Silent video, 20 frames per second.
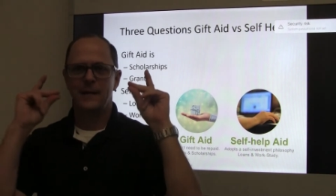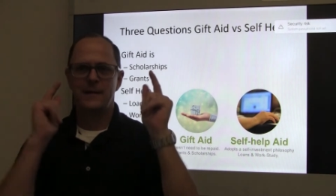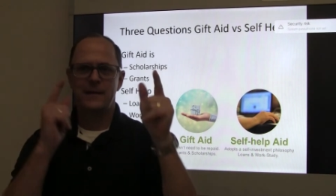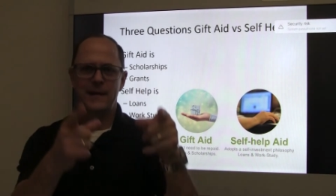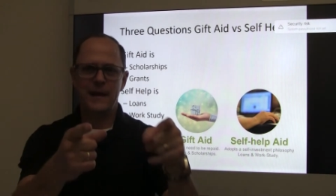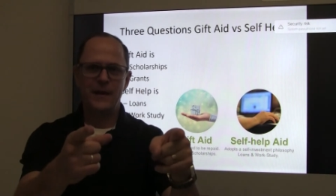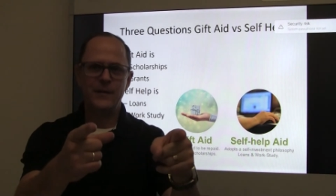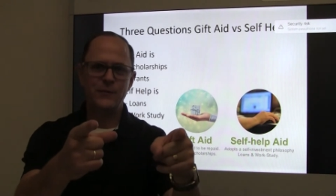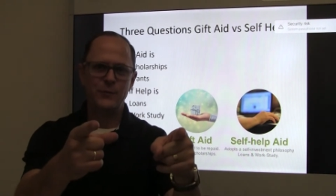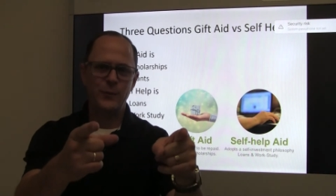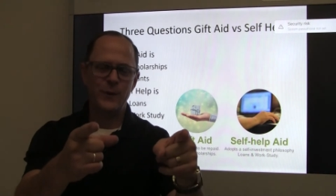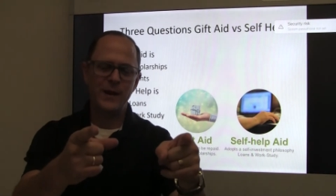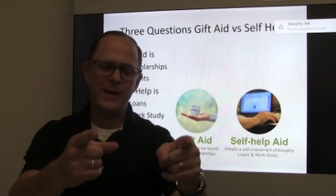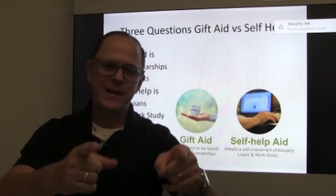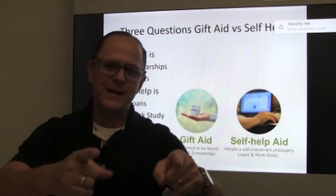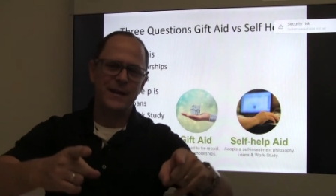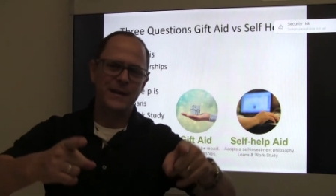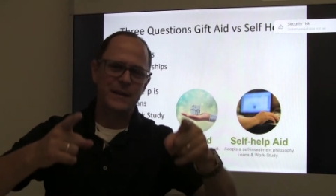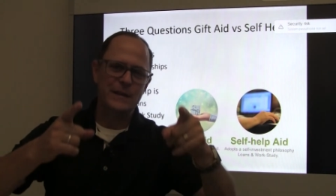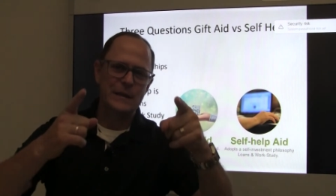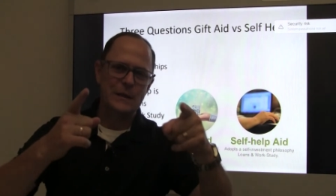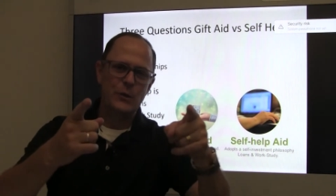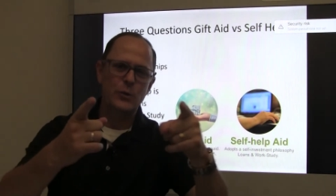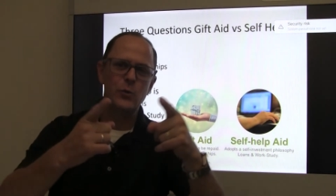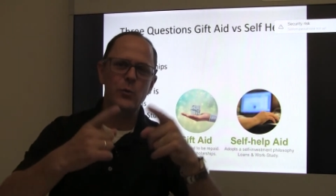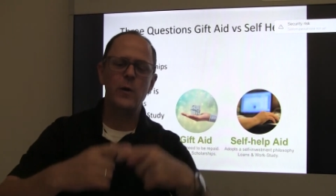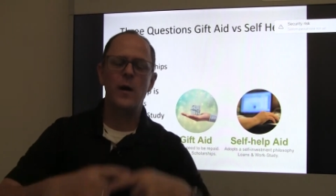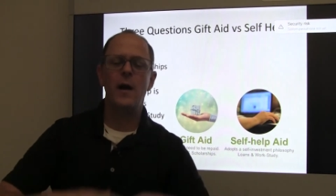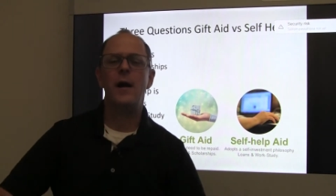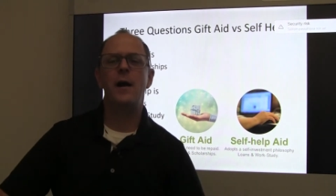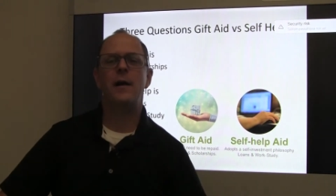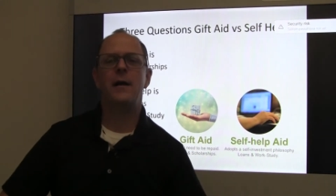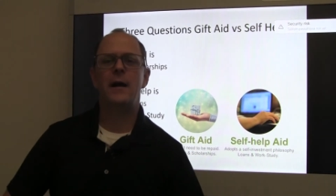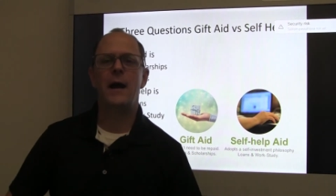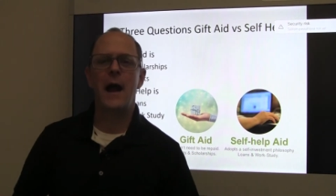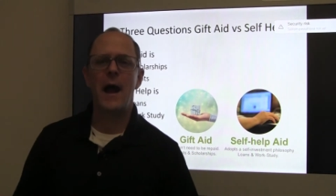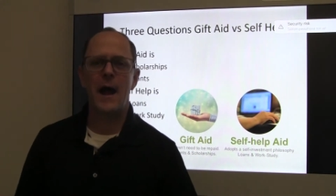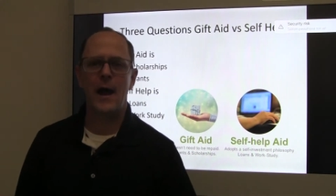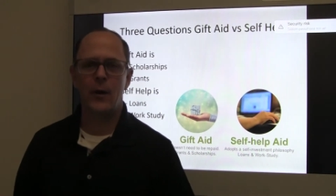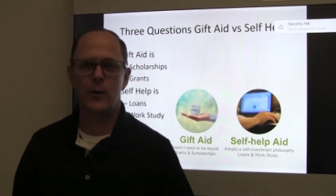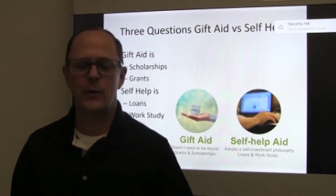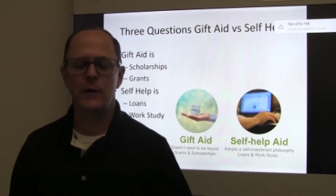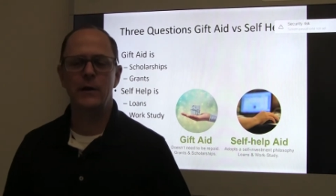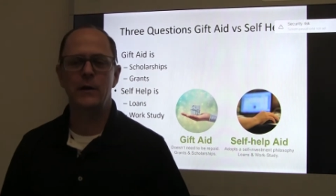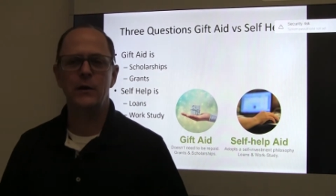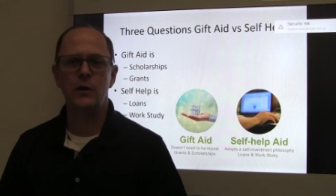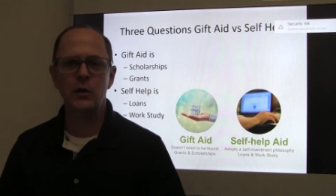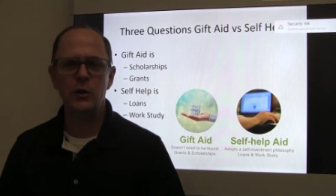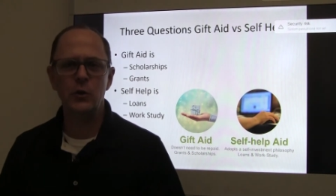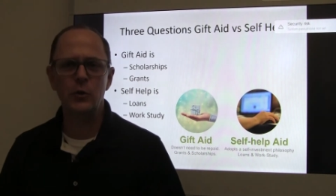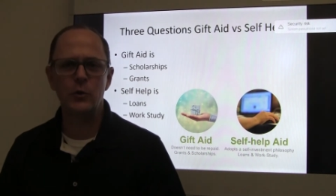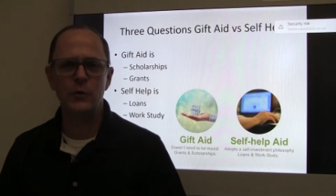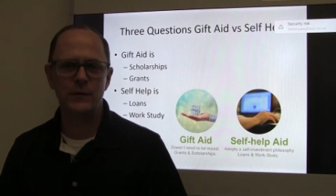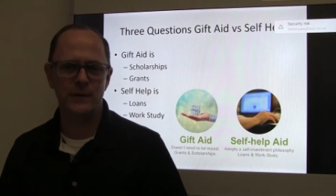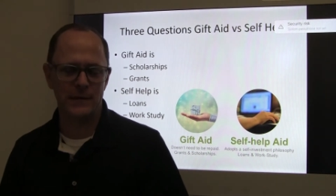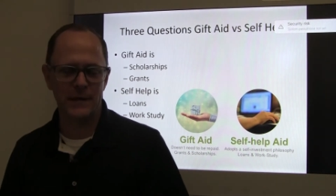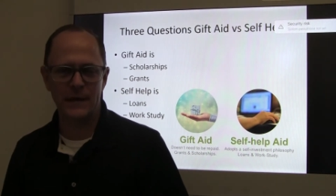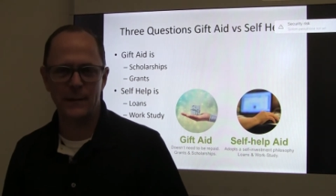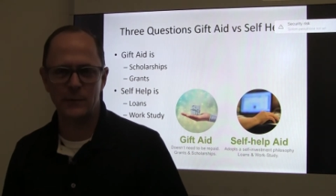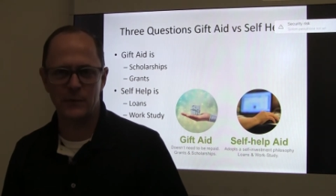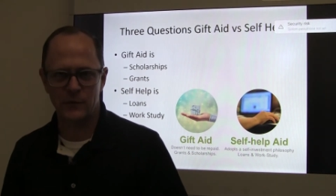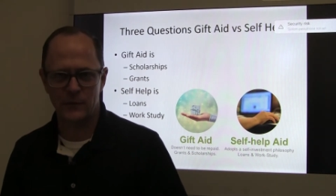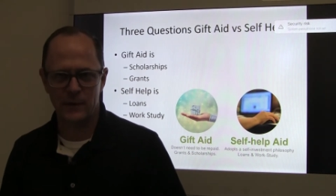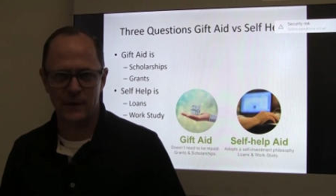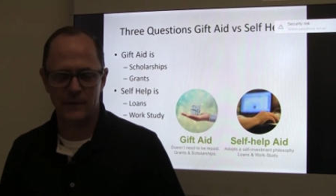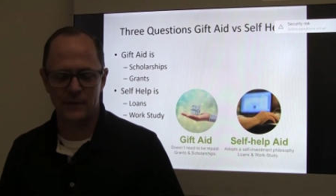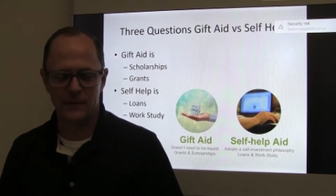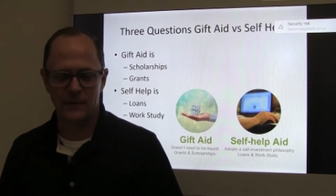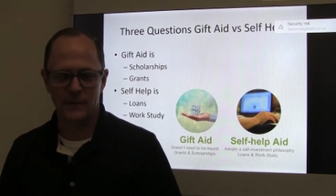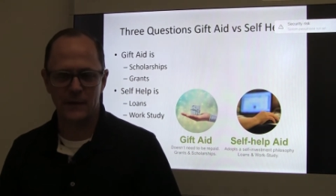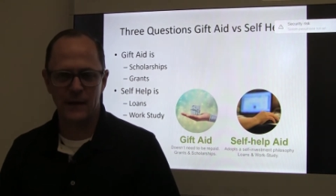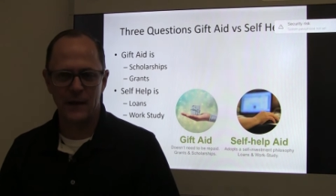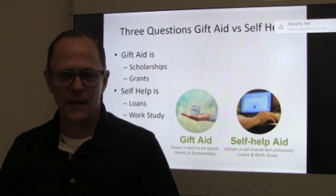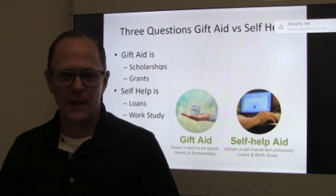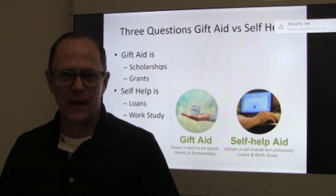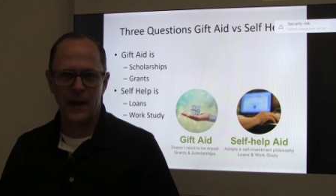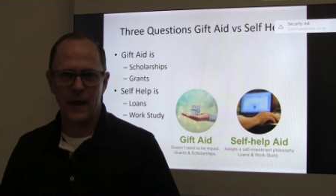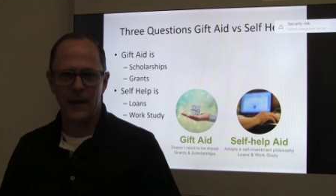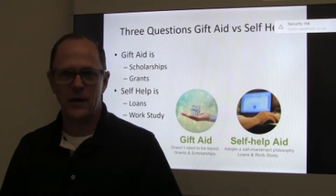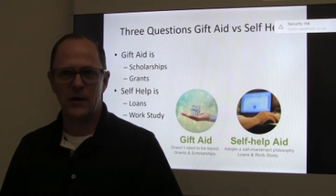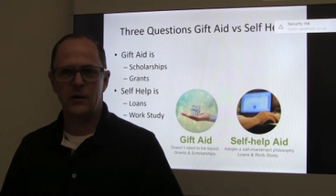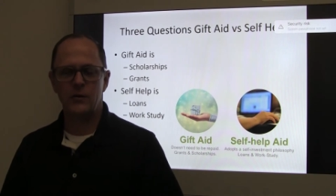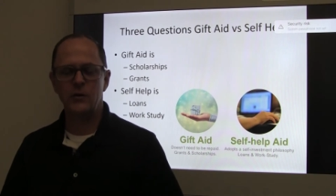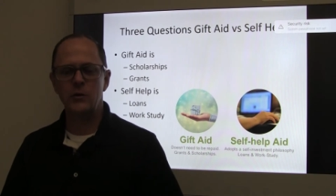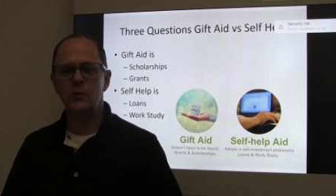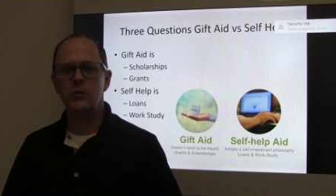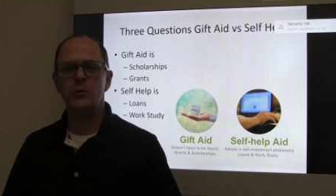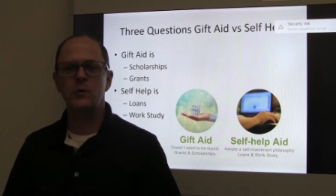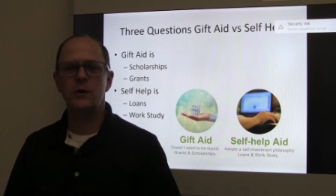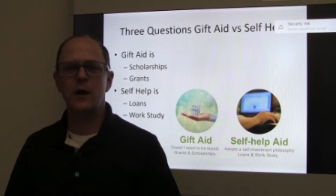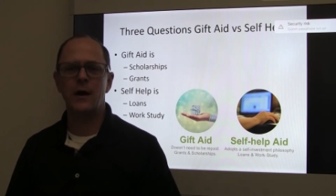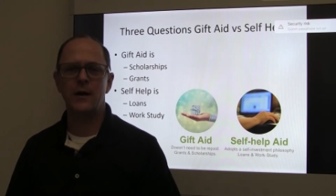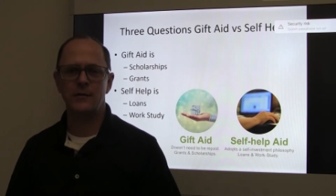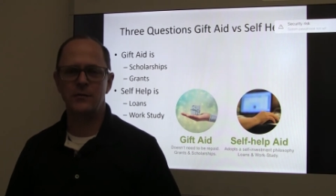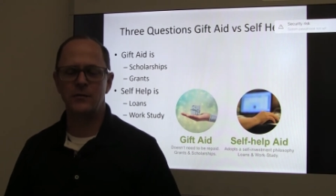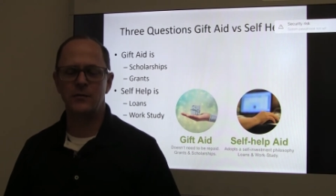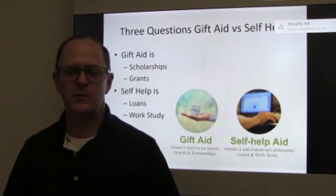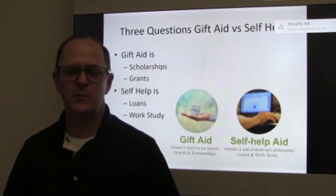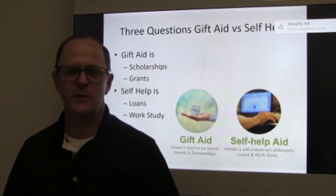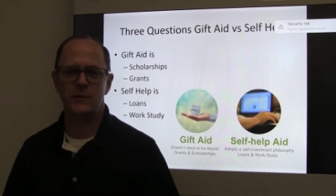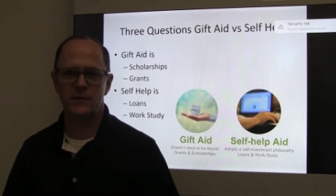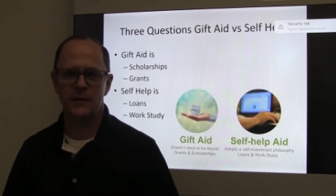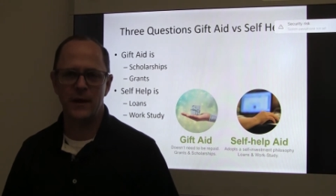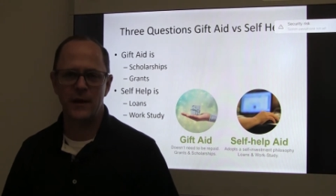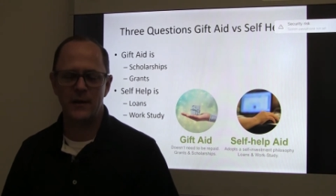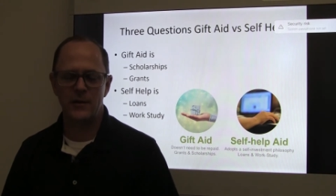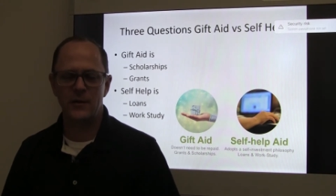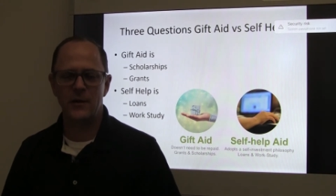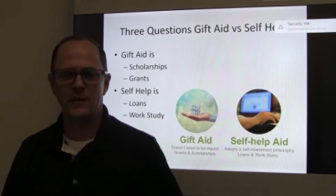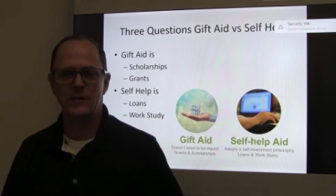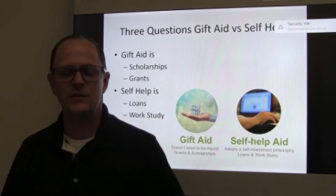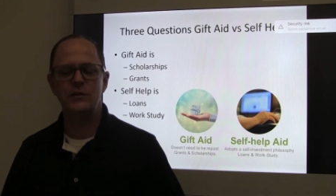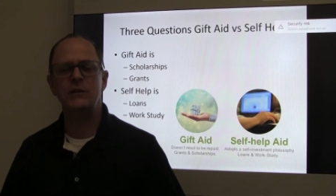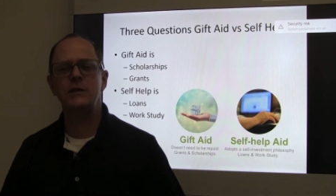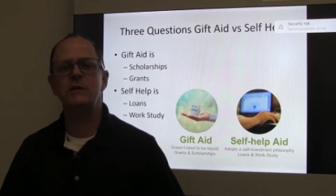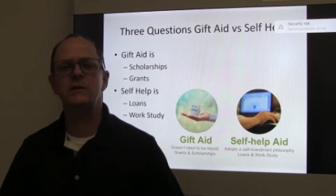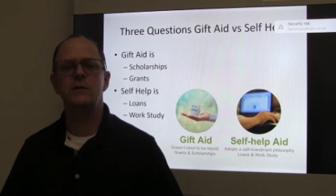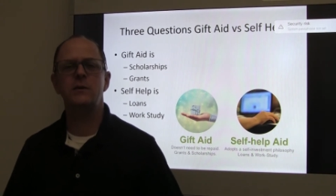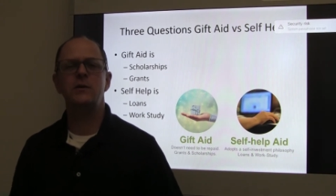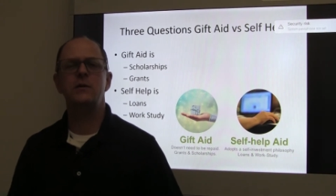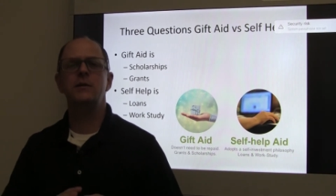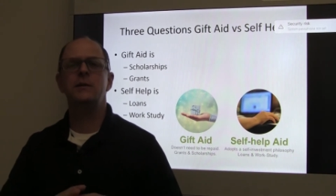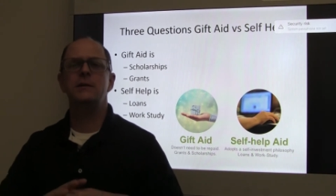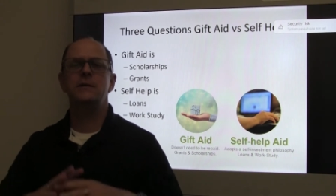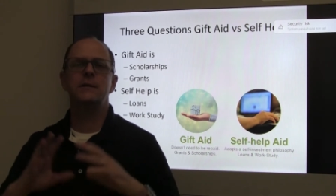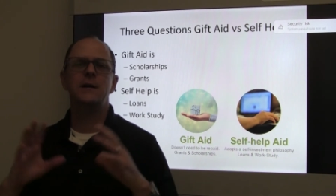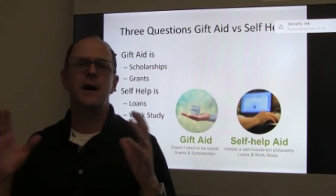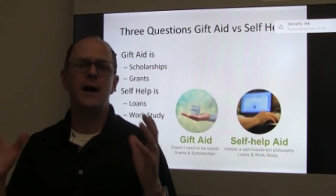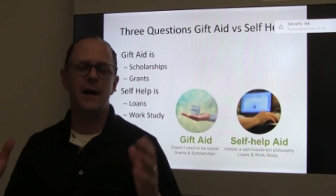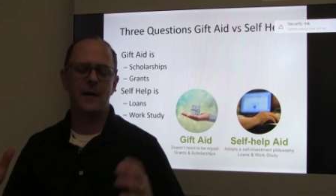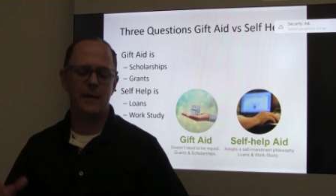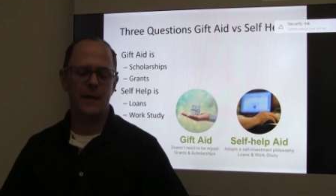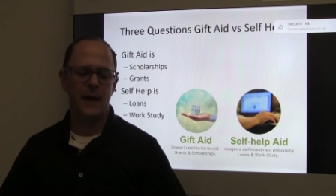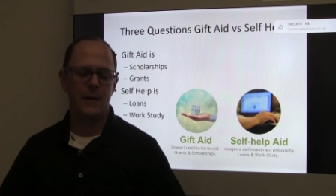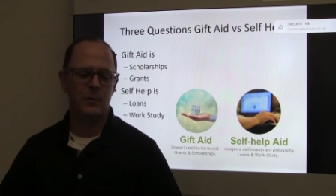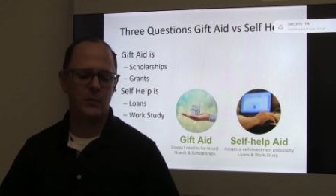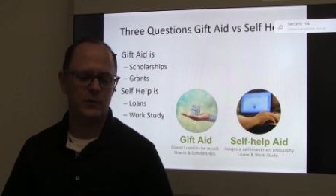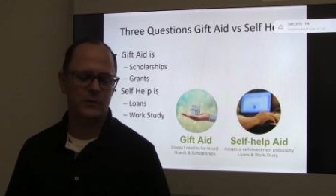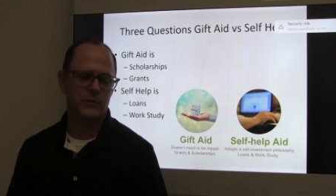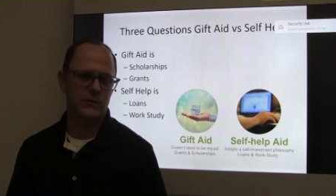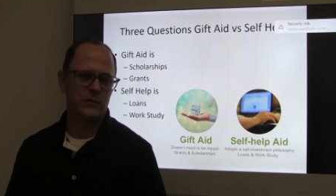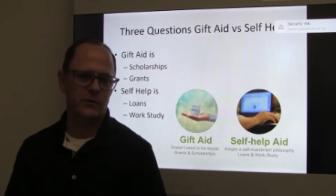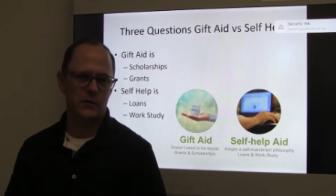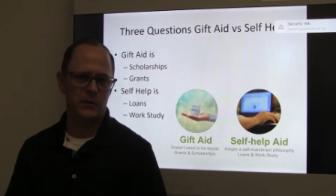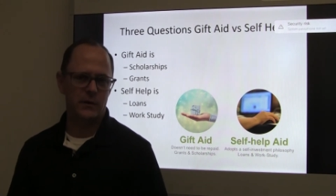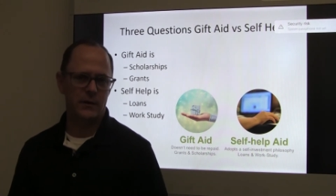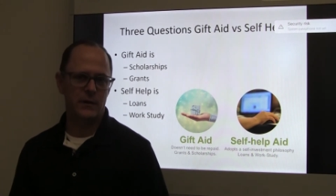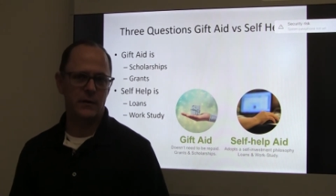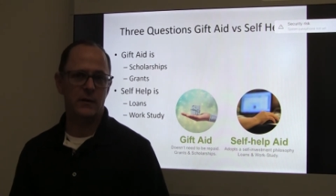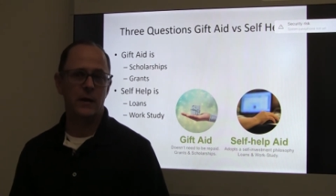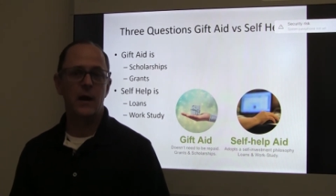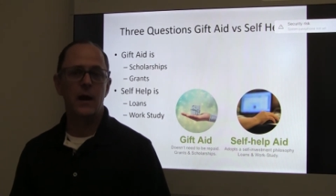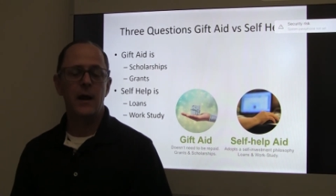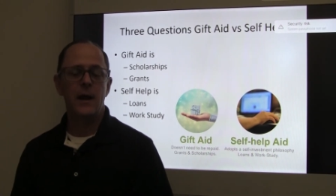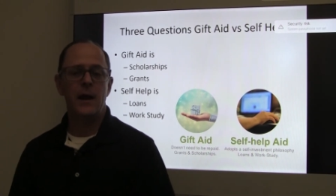Guess what? You are our new seamstress and our new costume designer. And she learned a lot that particular year.